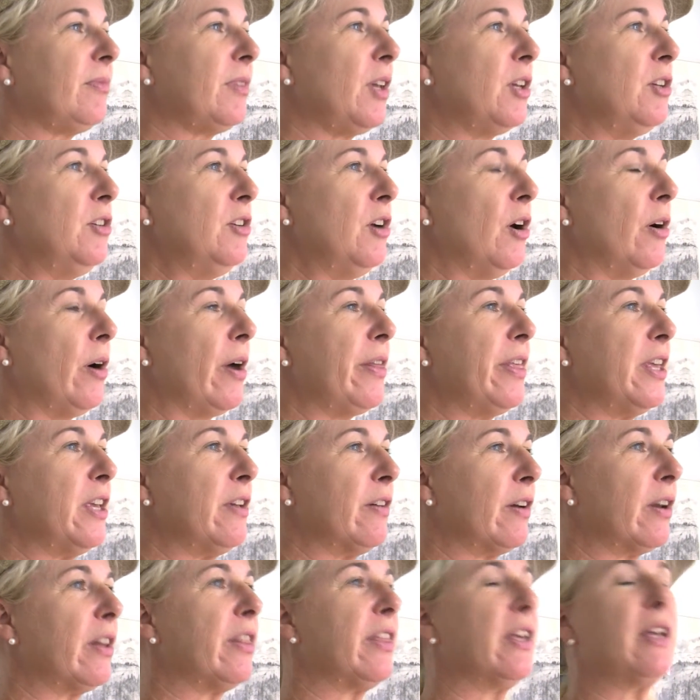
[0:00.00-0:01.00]
you know, I think
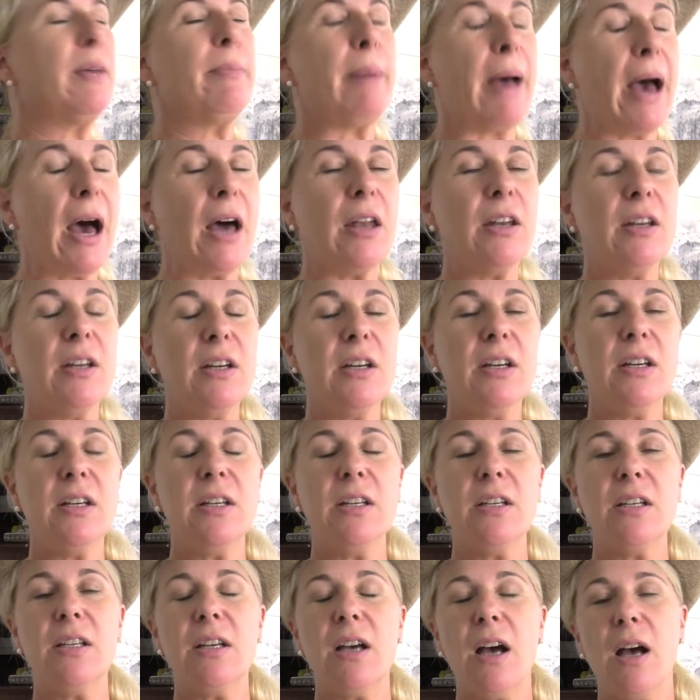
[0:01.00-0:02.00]
you've got to think about,
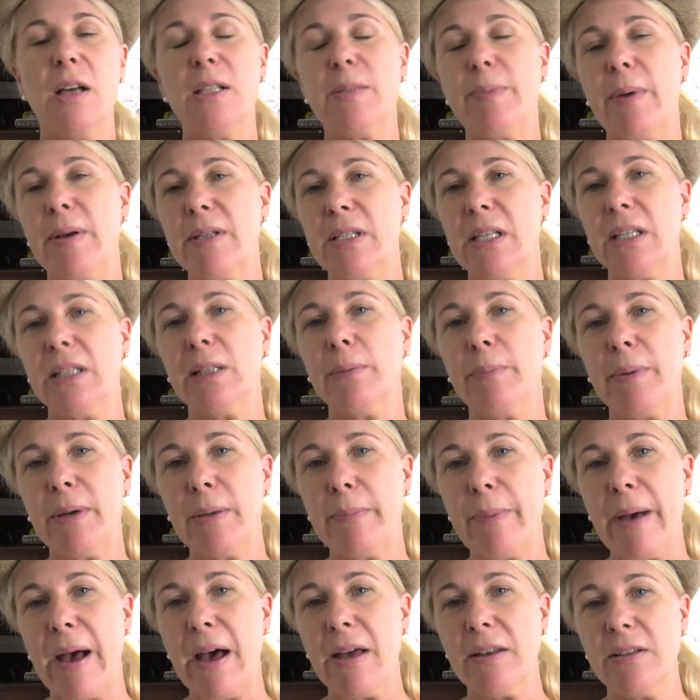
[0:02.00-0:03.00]
I suppose, a little bit
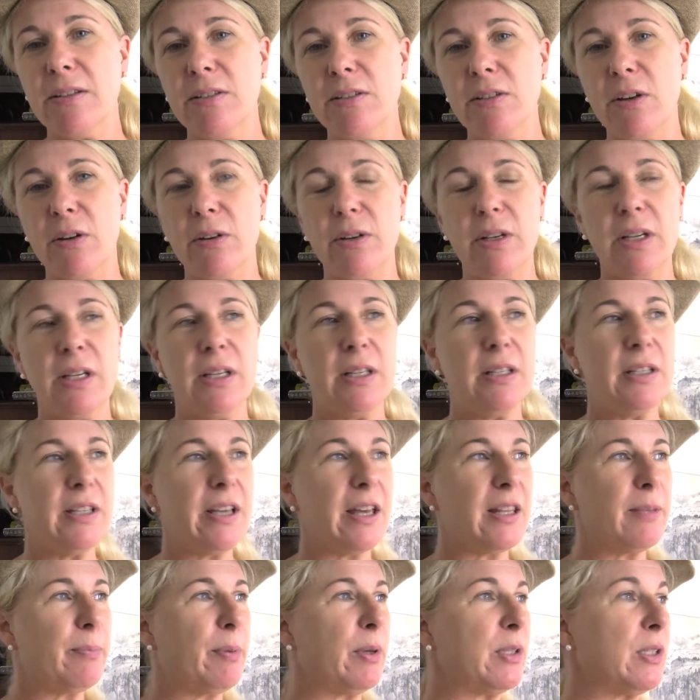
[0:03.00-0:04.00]
about, you know, the
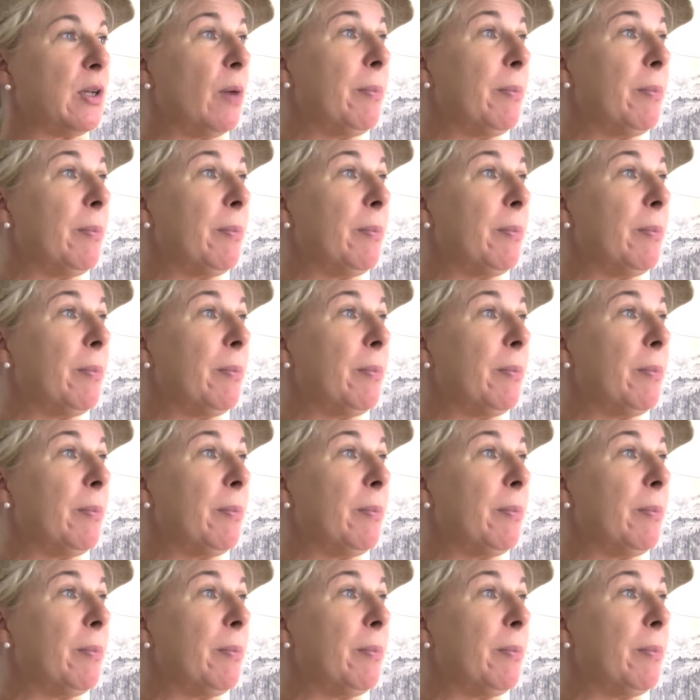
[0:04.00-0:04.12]
other person.